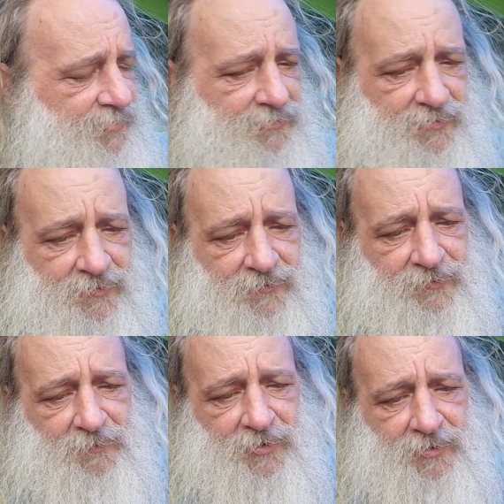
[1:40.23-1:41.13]
hole
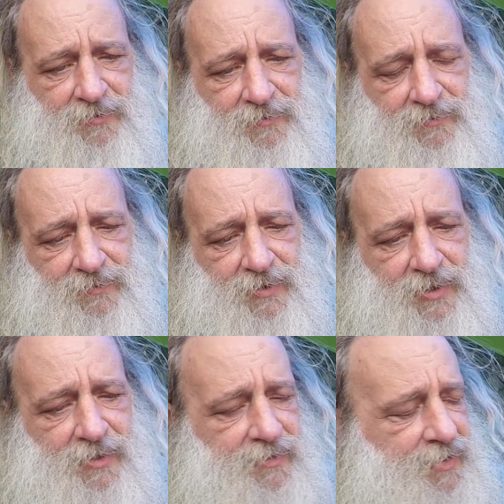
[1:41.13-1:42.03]
with my
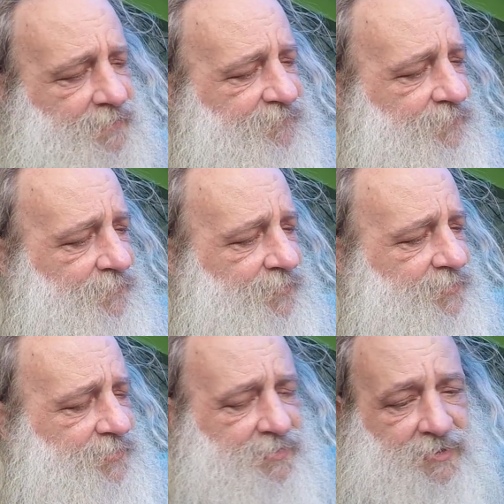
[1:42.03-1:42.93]
iron
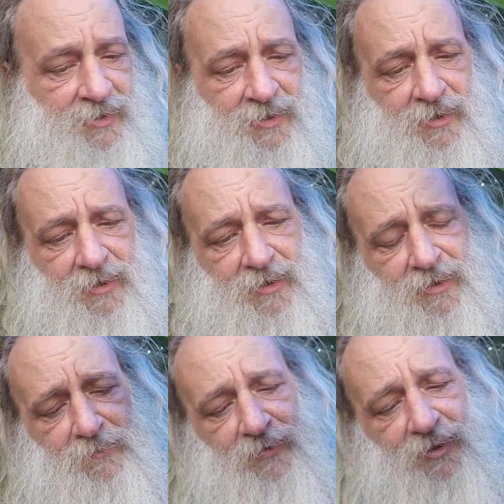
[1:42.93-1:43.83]
afterwards, and
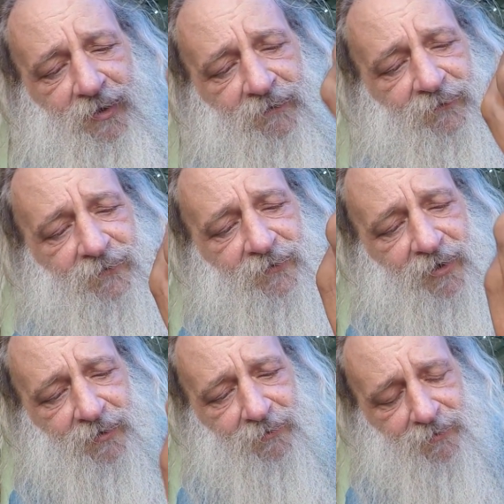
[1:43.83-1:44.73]
I'm going to have
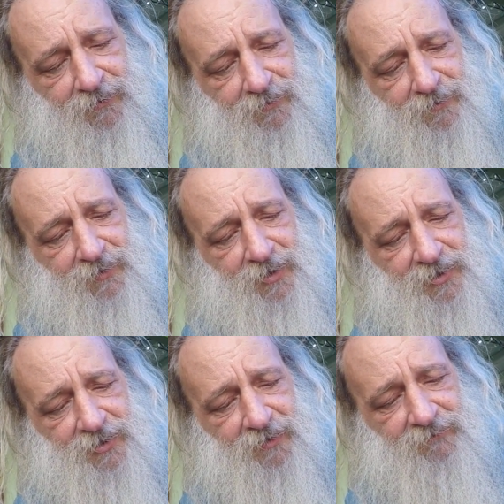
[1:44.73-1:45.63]
that hole
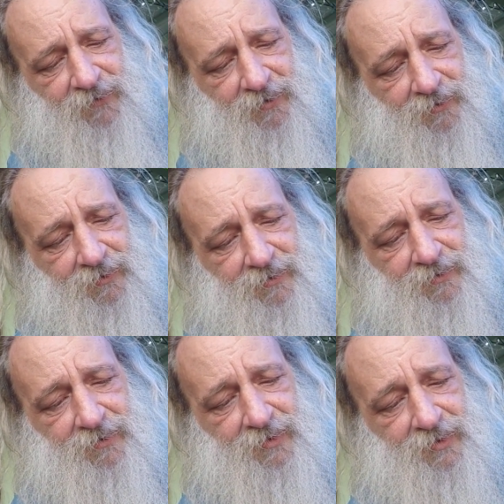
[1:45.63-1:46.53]
nicely filled.
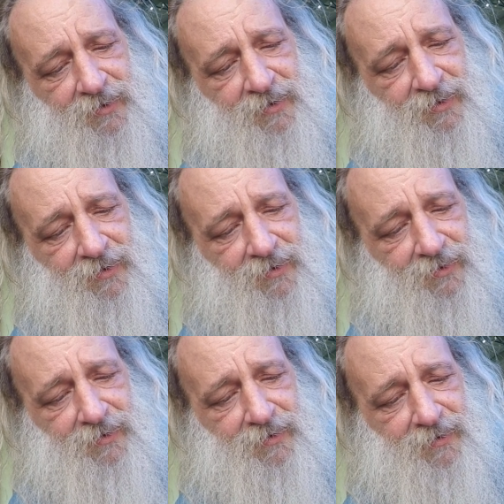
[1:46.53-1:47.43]

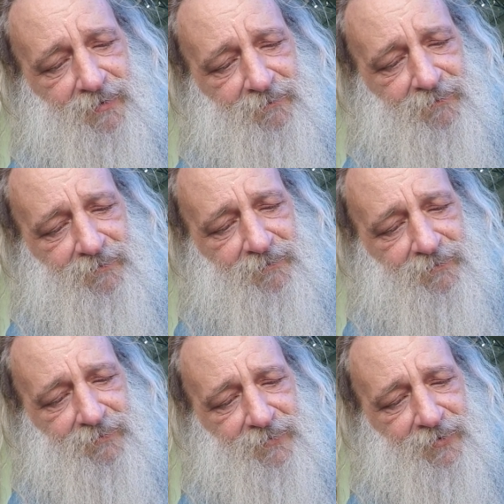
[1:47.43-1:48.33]

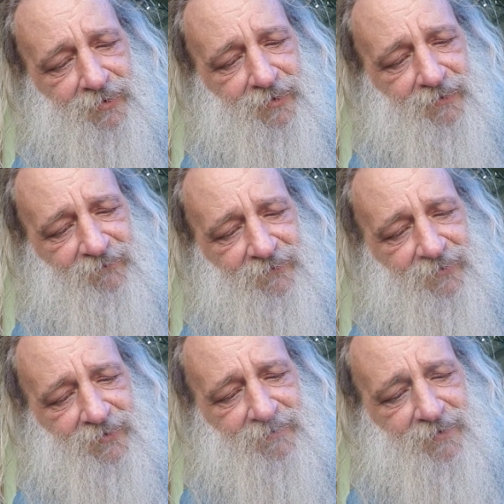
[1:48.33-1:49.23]
And for
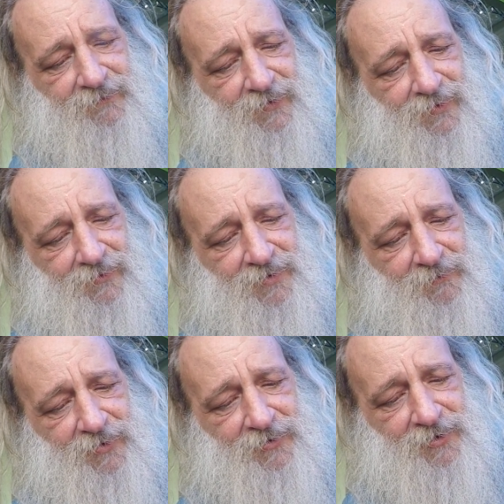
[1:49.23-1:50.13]
the 12-year-olds
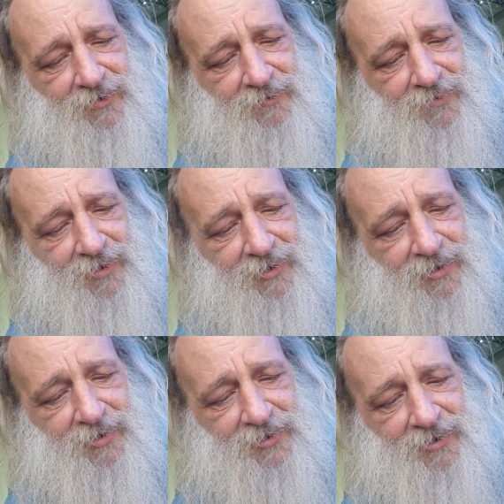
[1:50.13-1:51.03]
among you, I
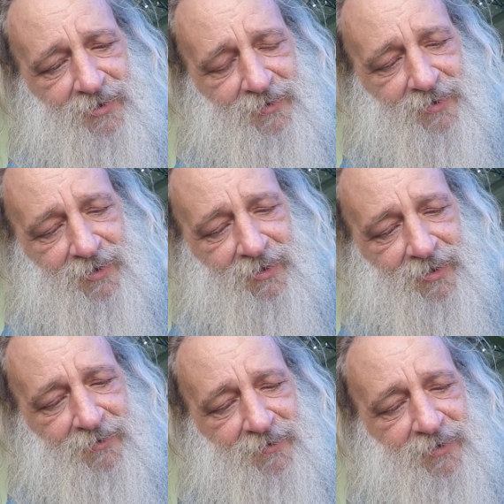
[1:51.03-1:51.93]
guess
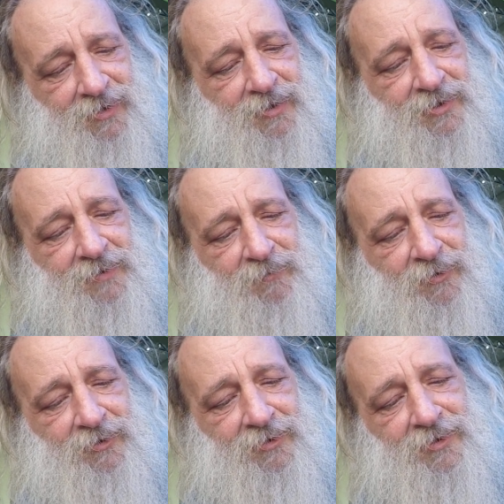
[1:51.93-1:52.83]
yeah, okay, that's a
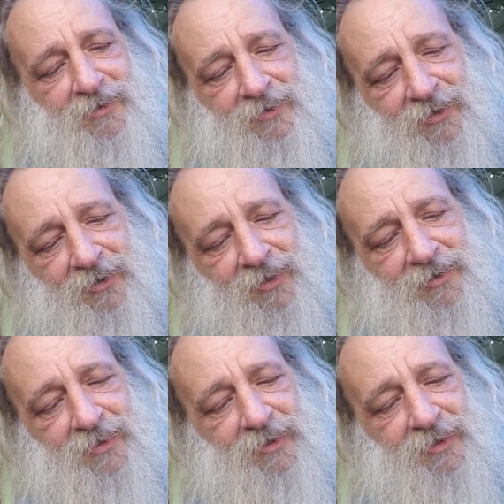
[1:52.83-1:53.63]
pretty good joke, I guess.